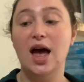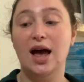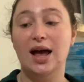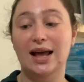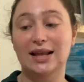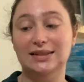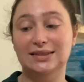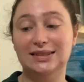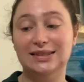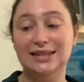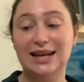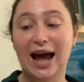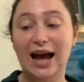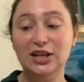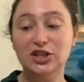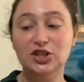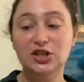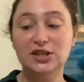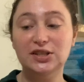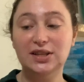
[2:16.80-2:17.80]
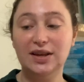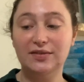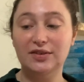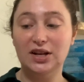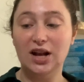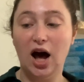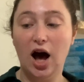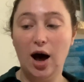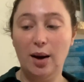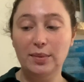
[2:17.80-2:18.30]
and snatches of
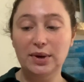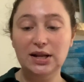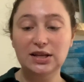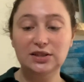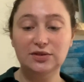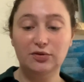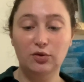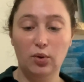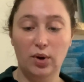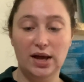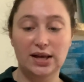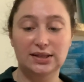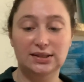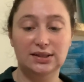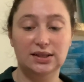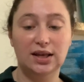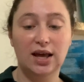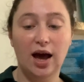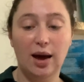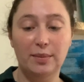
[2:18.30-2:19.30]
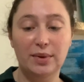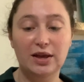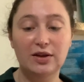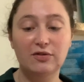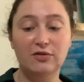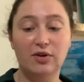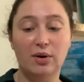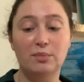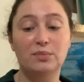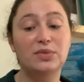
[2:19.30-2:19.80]
an ominous voice coming
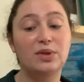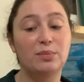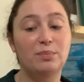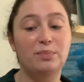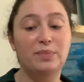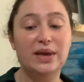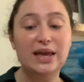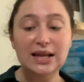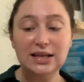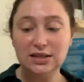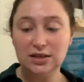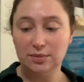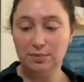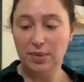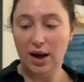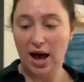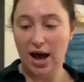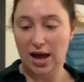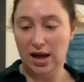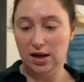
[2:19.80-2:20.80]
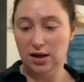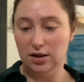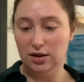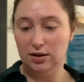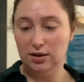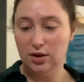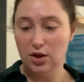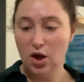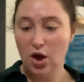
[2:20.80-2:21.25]
from the beet pile.